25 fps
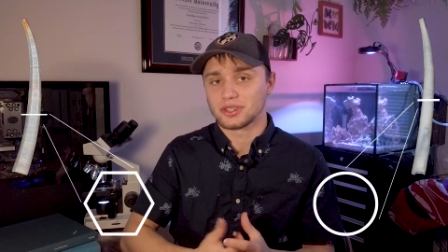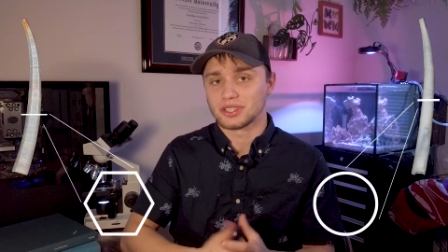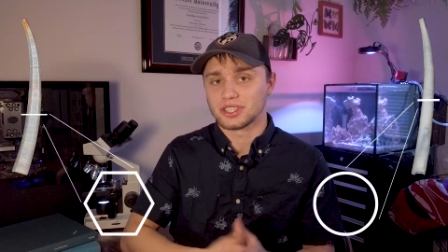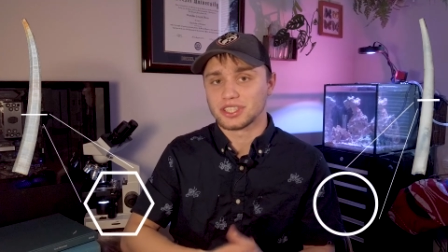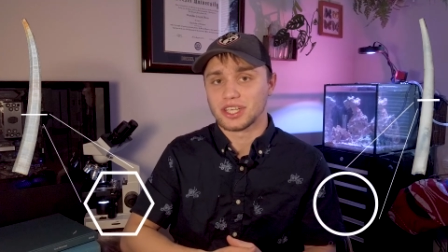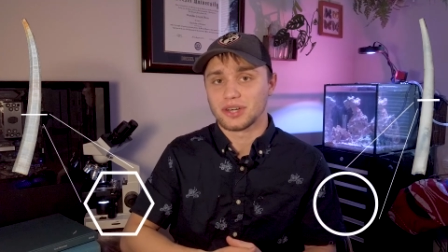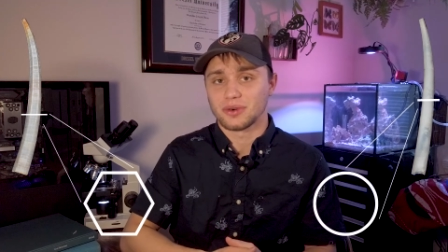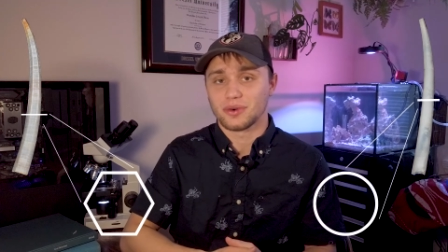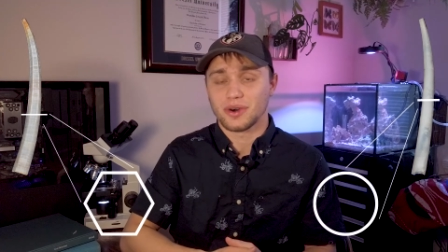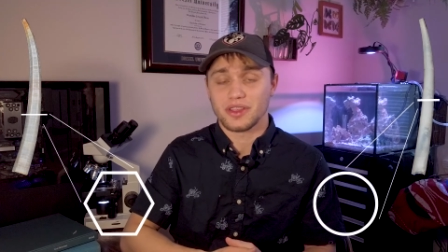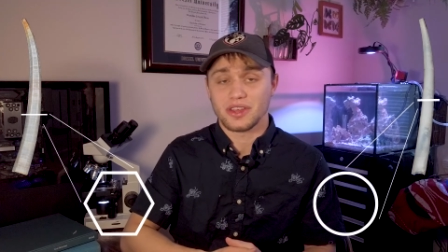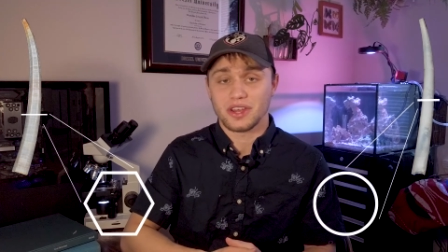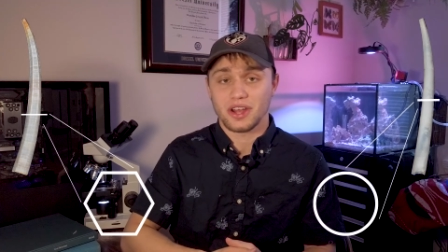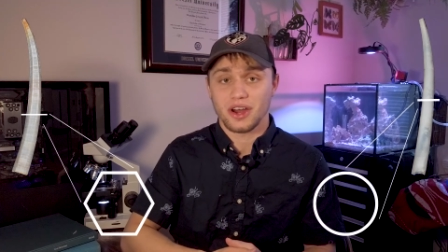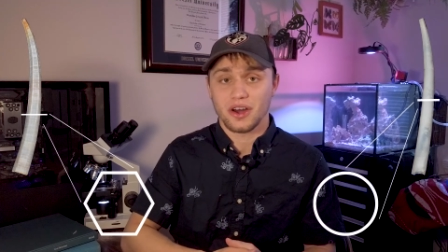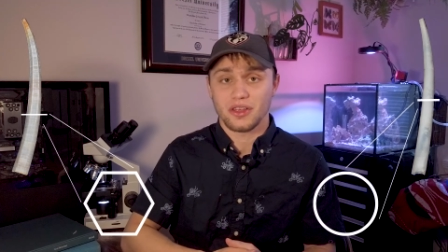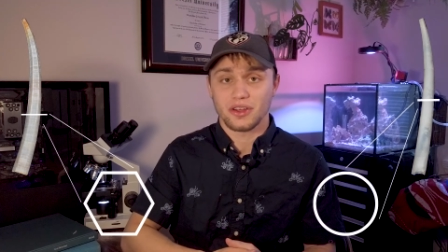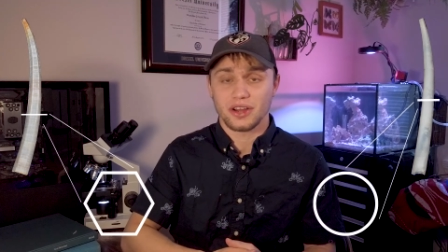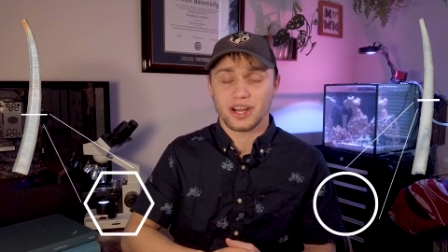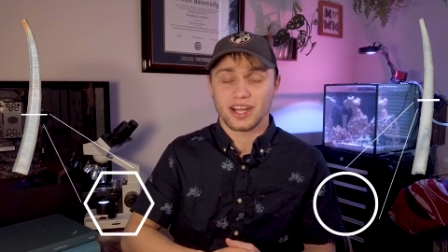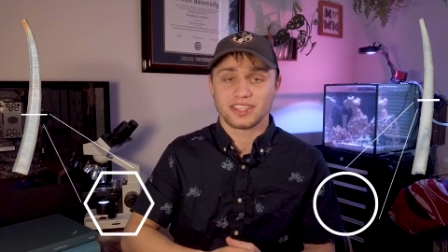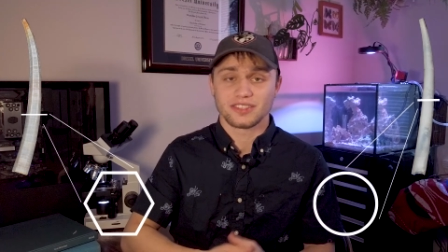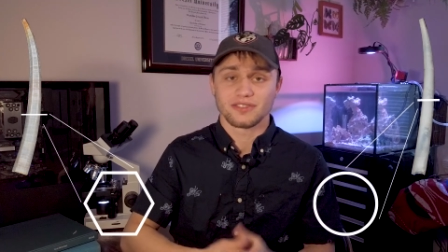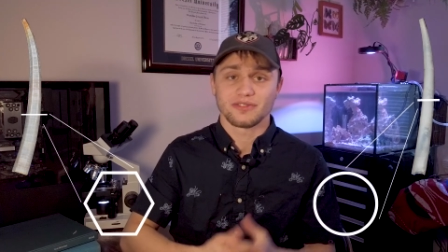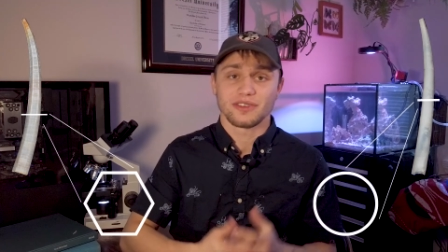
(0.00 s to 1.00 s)
shell while the
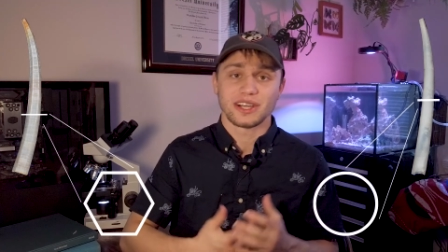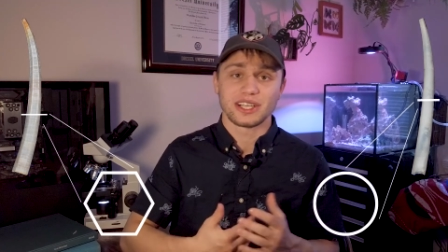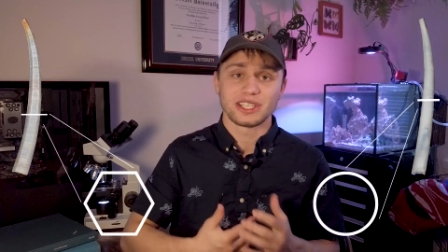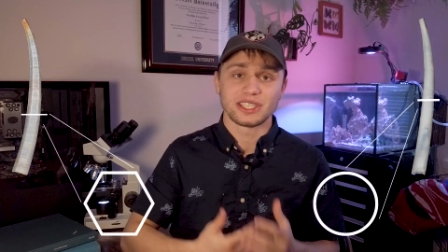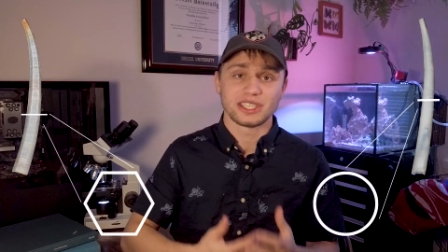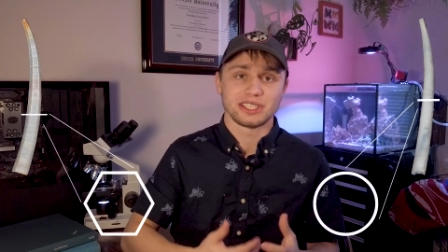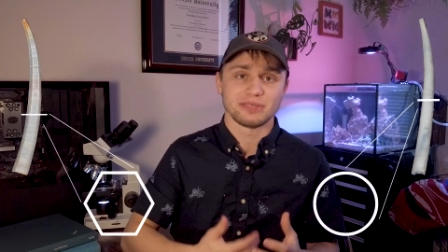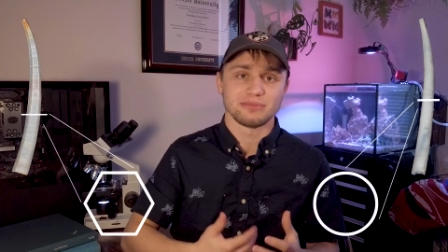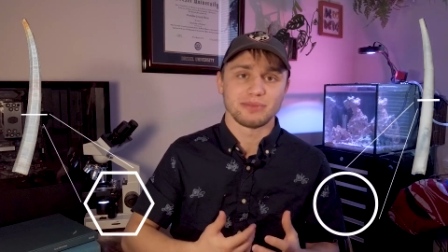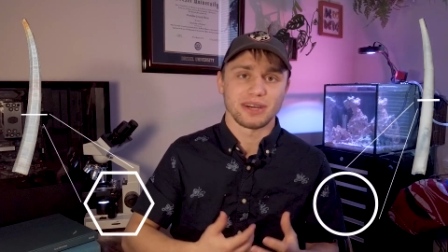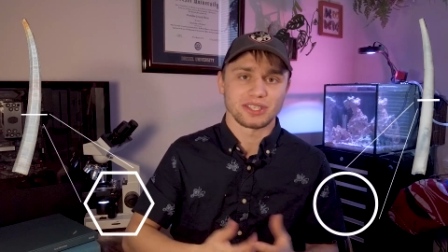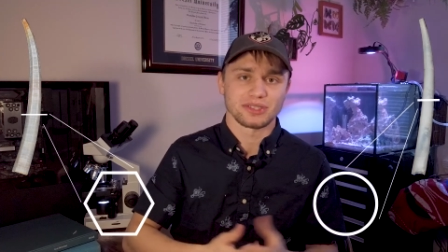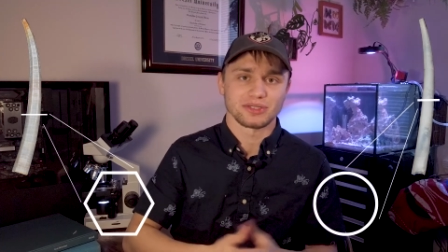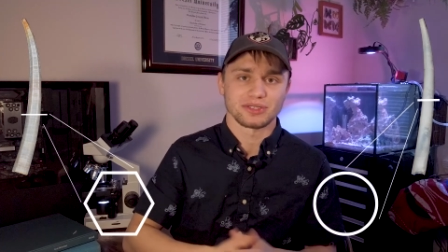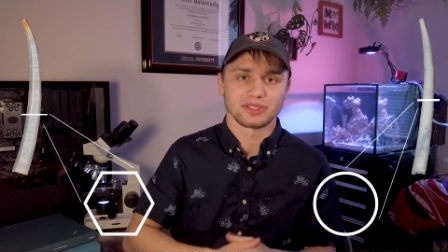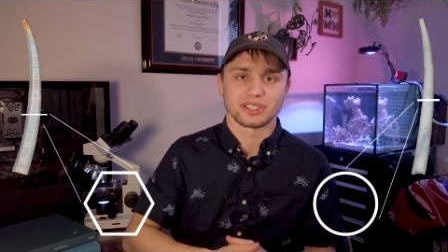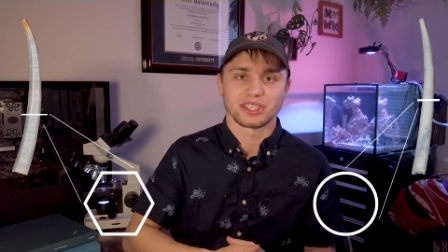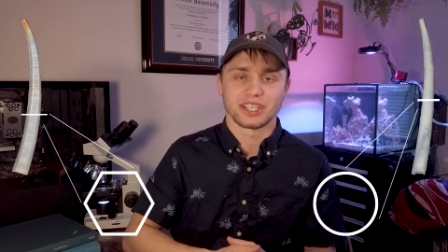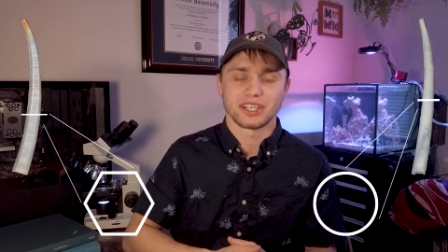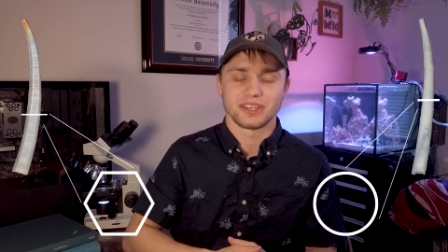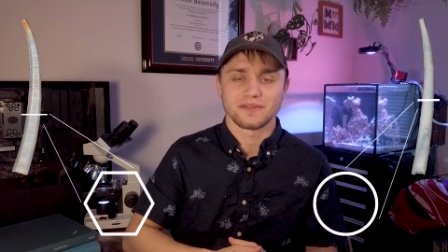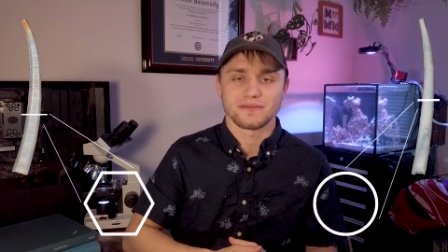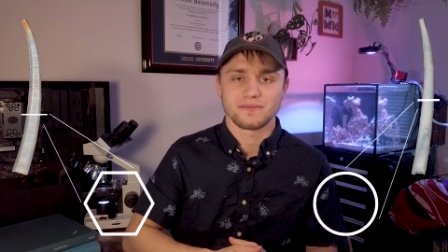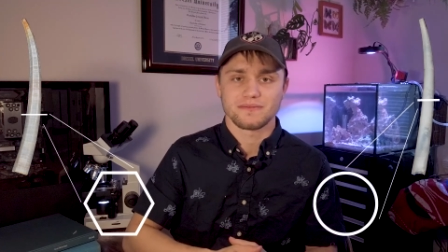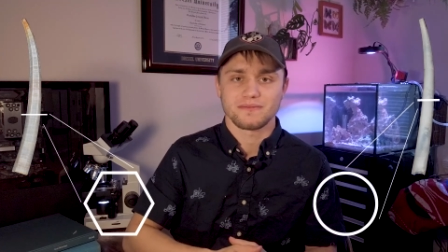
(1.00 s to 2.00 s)
other has a very geometric
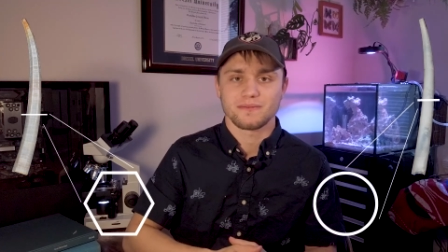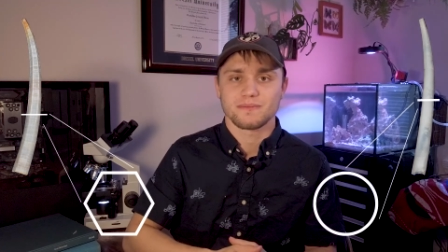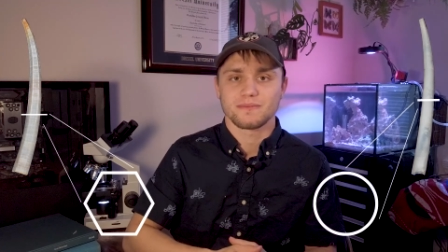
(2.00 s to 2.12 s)
shell.